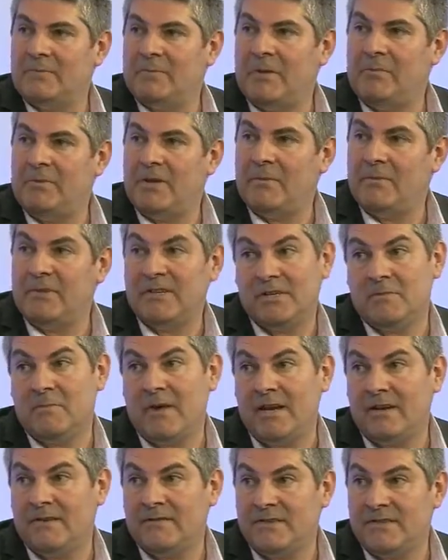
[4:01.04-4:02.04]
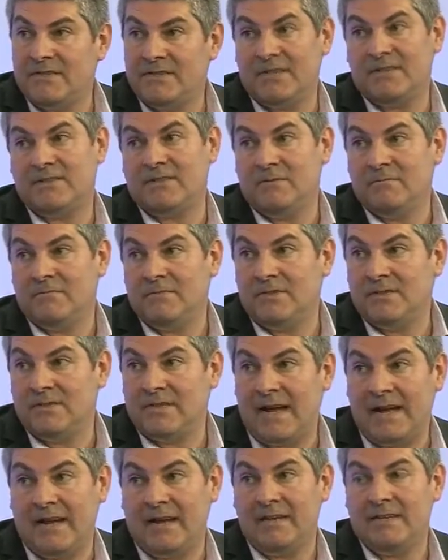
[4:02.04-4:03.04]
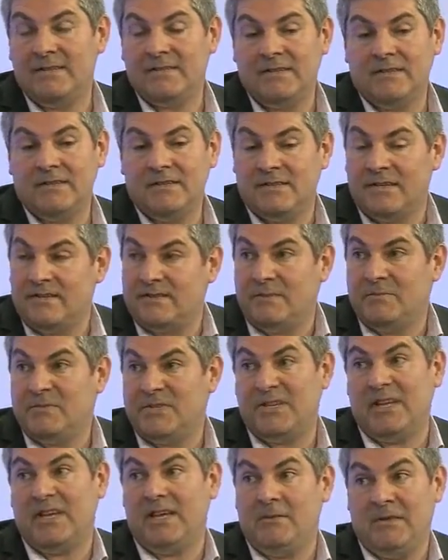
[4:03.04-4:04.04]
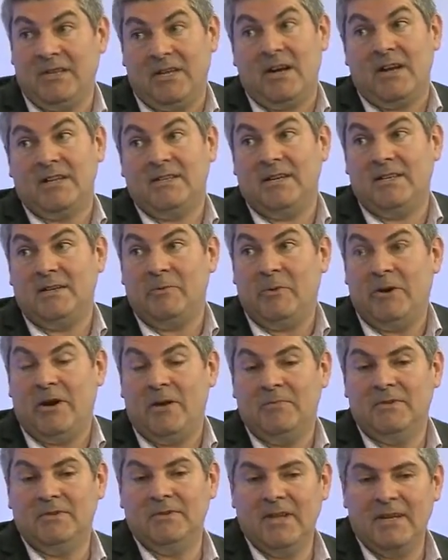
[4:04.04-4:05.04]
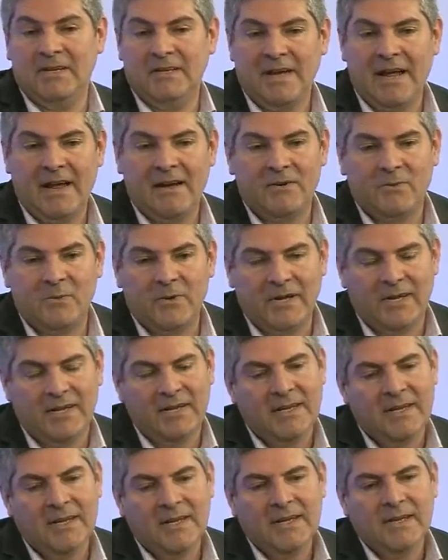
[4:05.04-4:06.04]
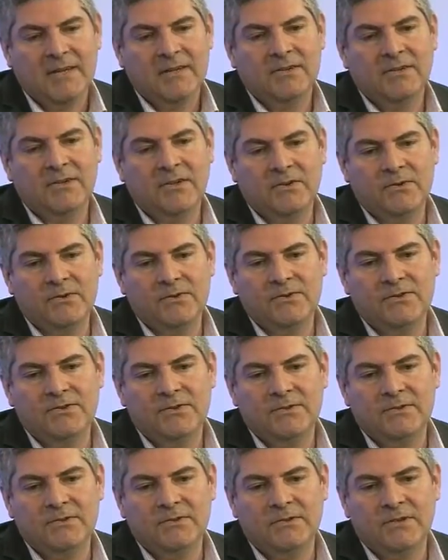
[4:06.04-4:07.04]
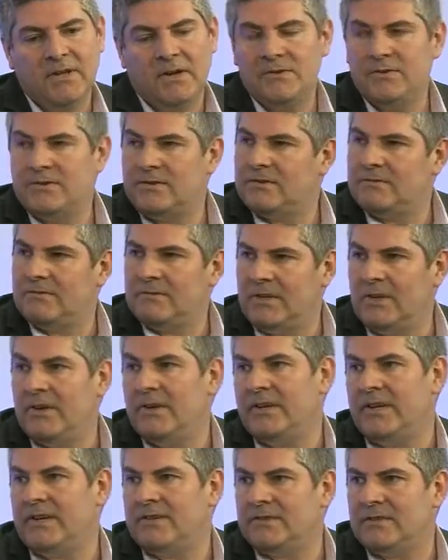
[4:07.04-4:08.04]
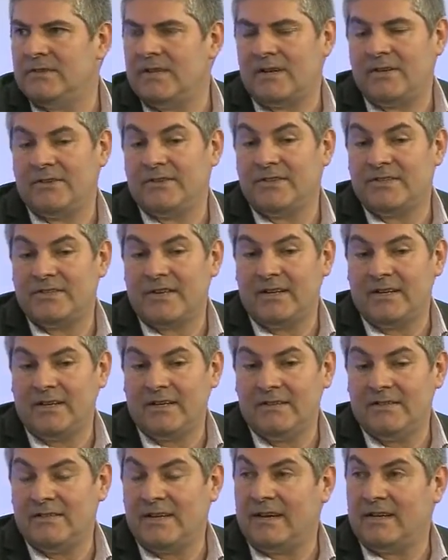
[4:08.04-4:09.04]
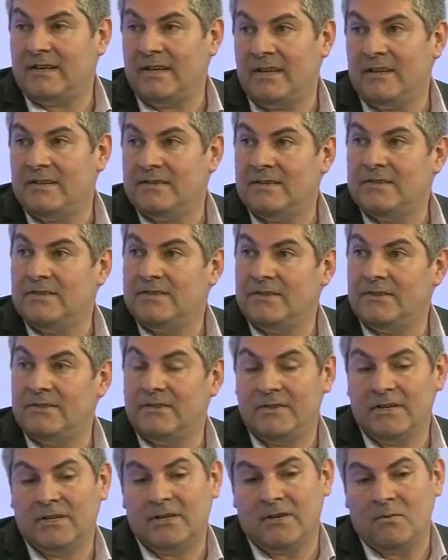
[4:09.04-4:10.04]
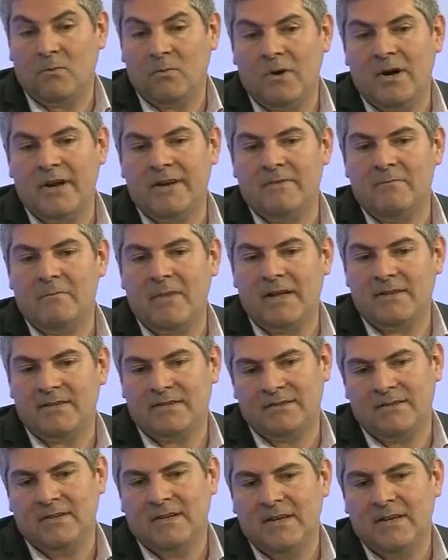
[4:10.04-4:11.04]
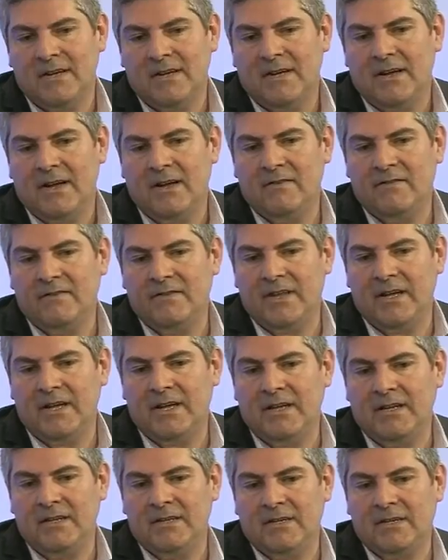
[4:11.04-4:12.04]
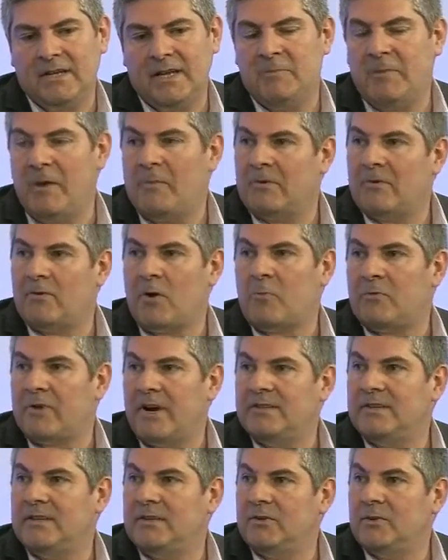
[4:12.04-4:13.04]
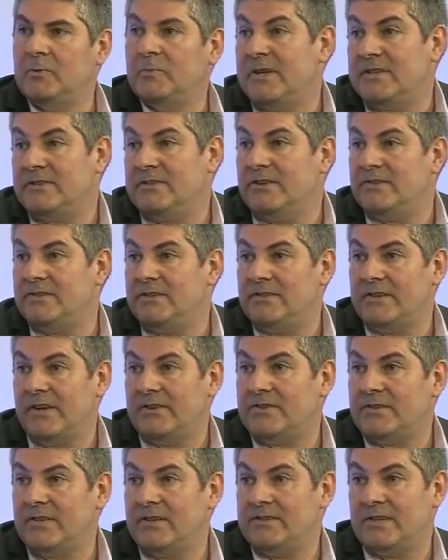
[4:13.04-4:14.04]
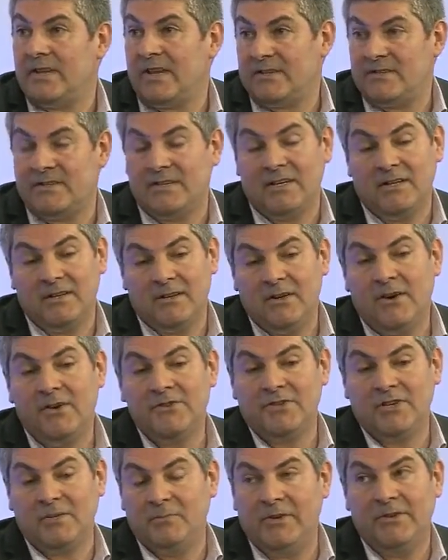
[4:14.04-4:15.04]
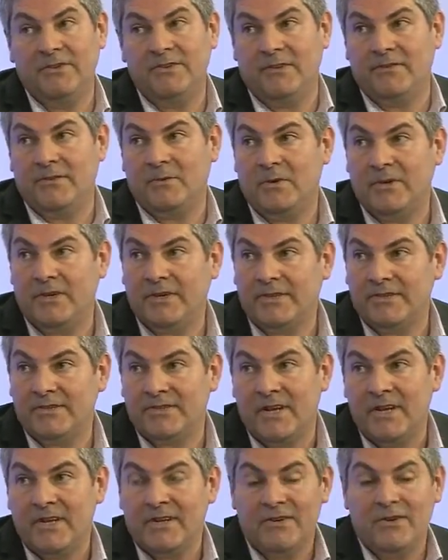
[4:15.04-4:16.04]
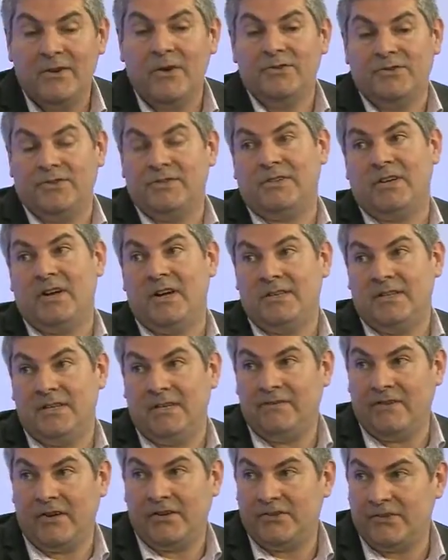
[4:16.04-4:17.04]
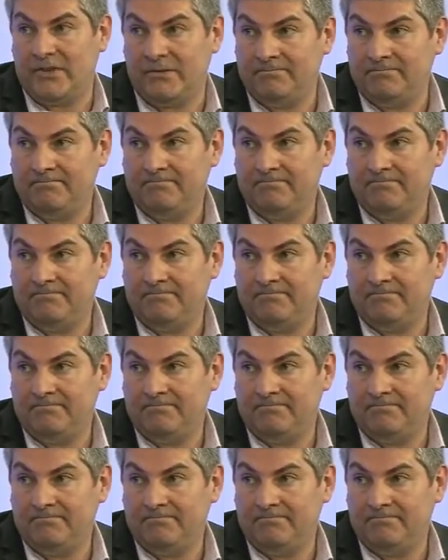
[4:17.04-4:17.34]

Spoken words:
BPM in the domain of the systems analyst and the systems team and the IT department, and how do we use those learnings and understanding and techniques into the kind of wider mass of the key people who are operating your business, essentially. So that's the larger community of the workers, not just the IT function.